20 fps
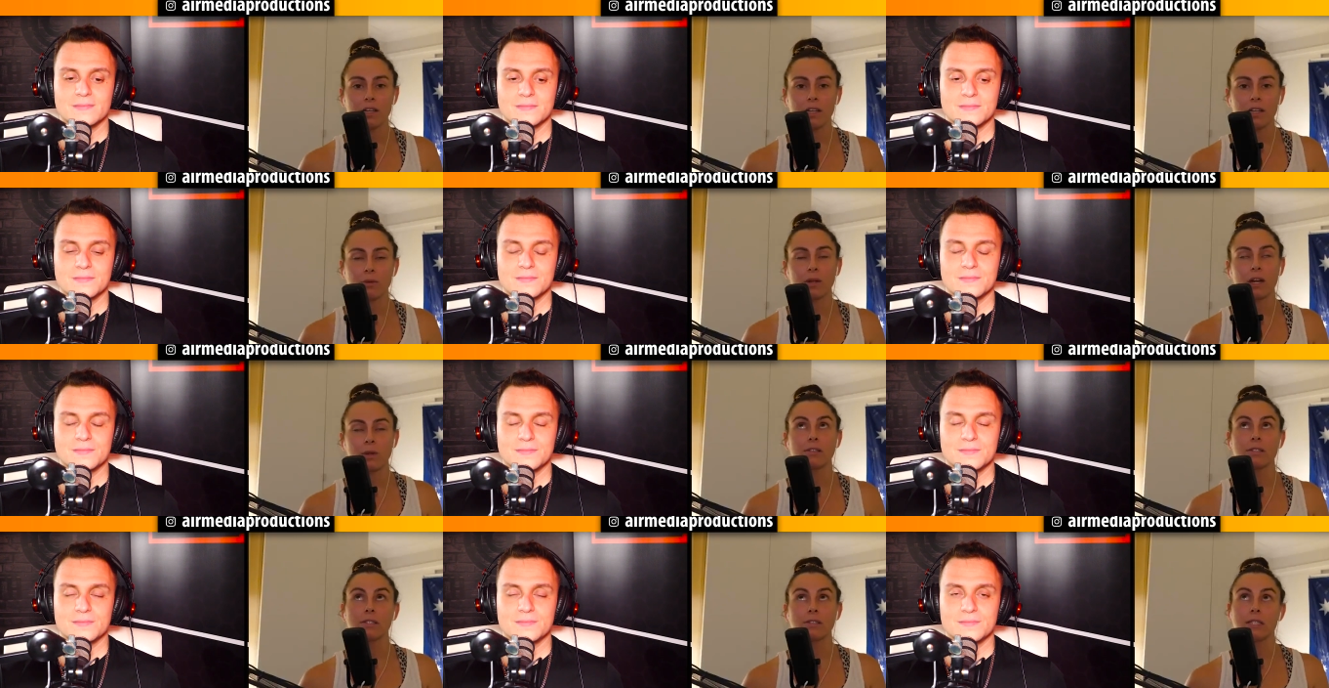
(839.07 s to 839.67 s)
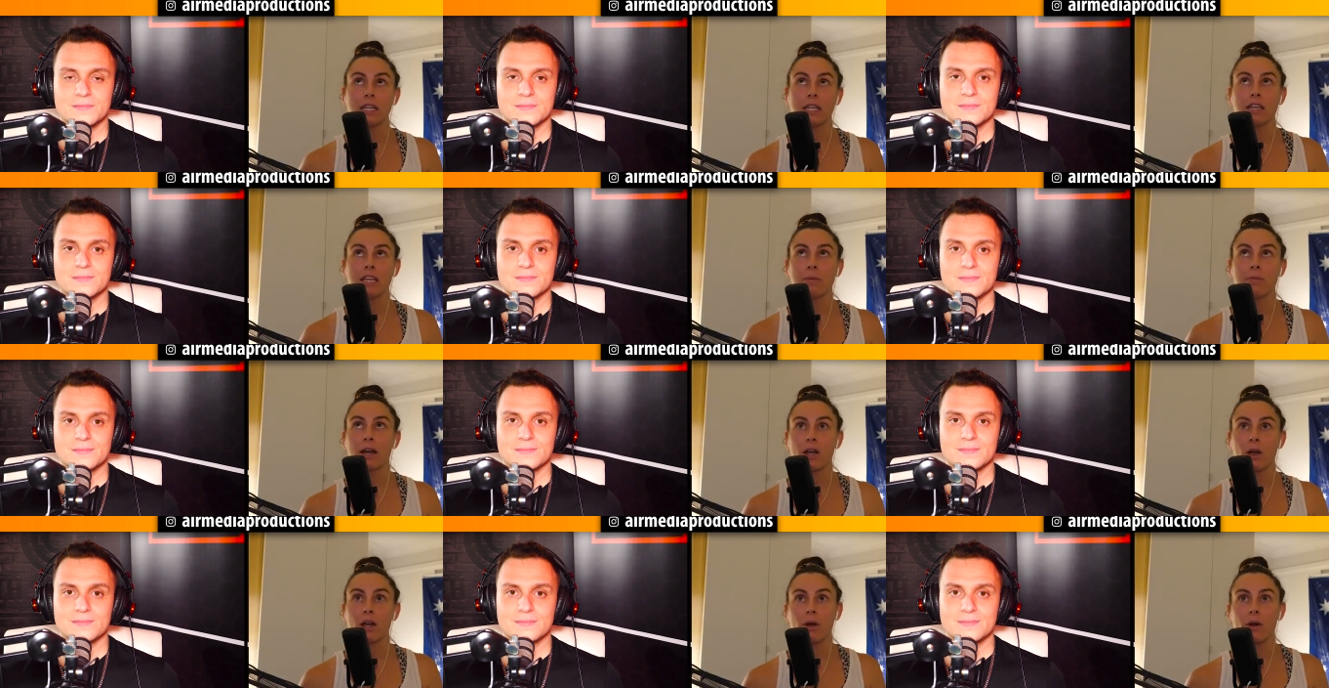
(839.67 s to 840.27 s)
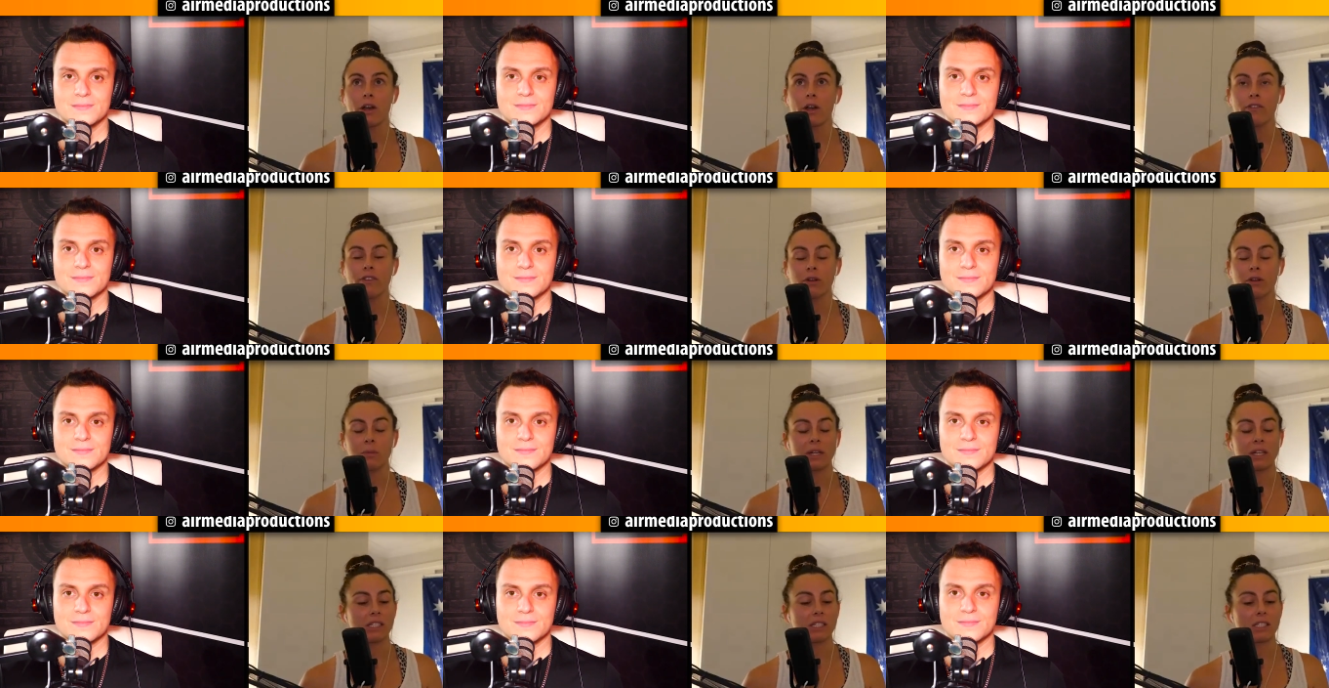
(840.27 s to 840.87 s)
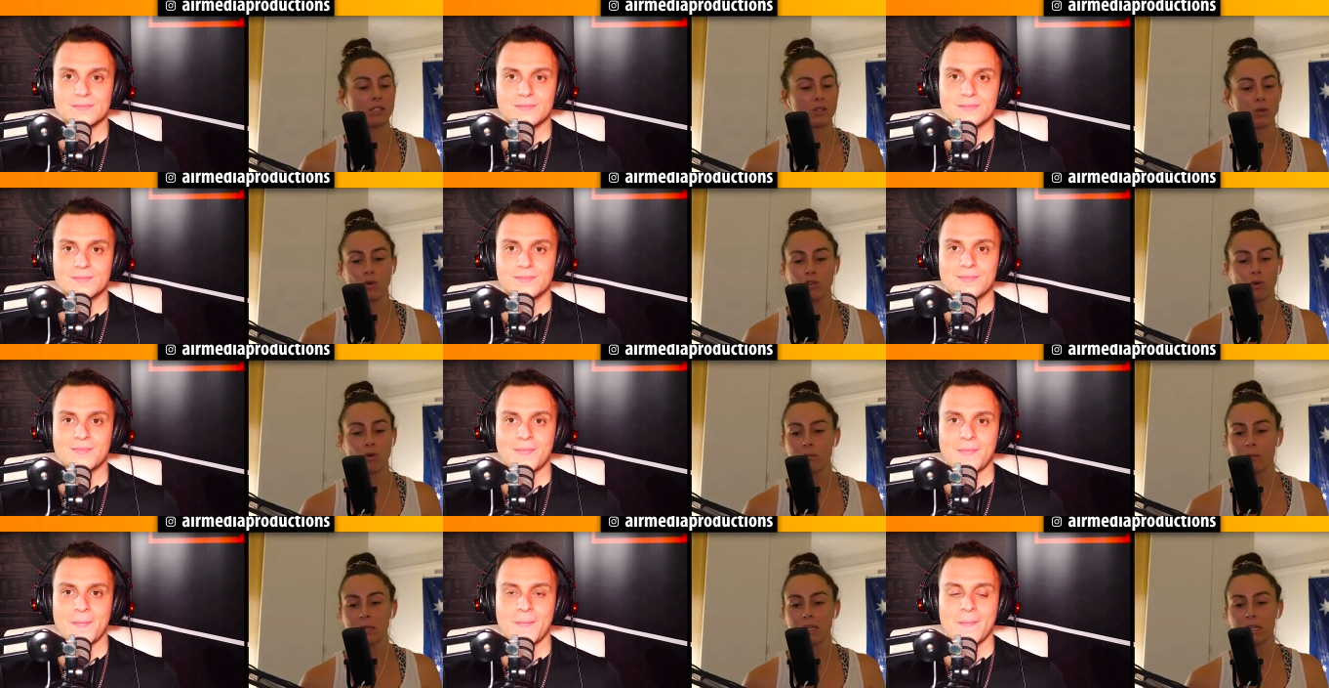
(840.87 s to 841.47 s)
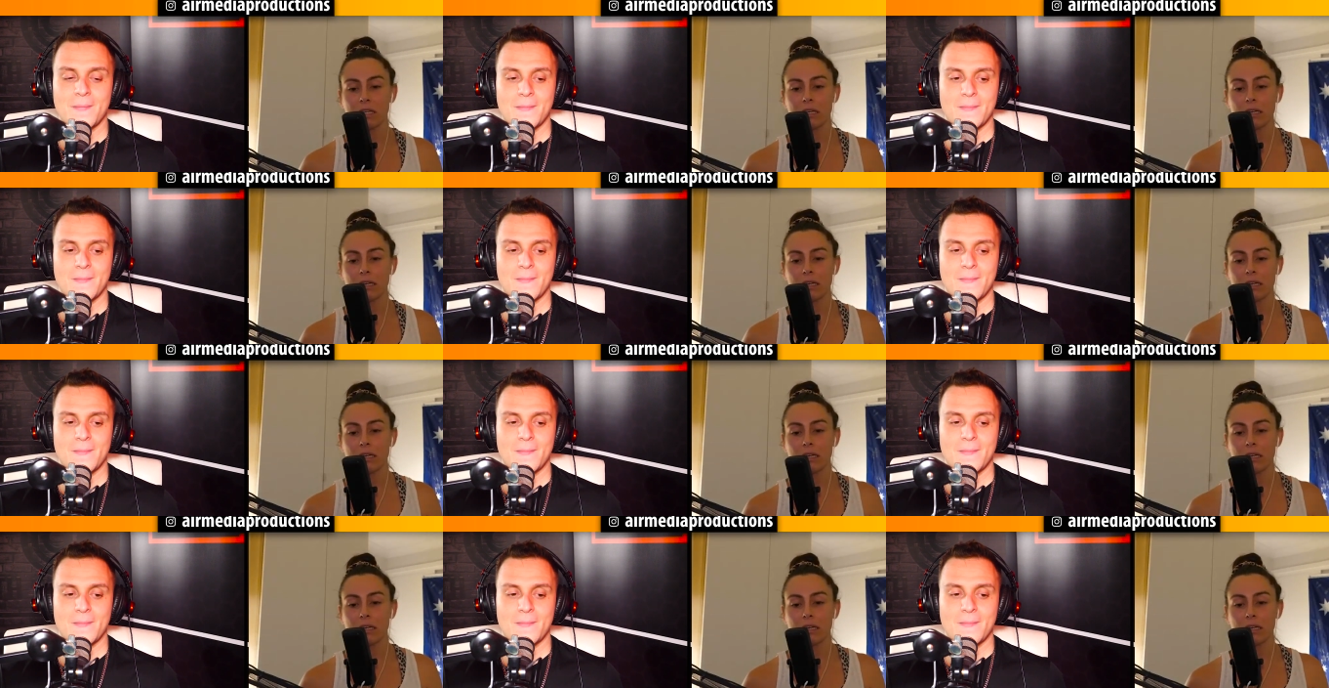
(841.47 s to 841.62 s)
Speaker 1: when I was thinking about going over there, I'm like, it's tournament.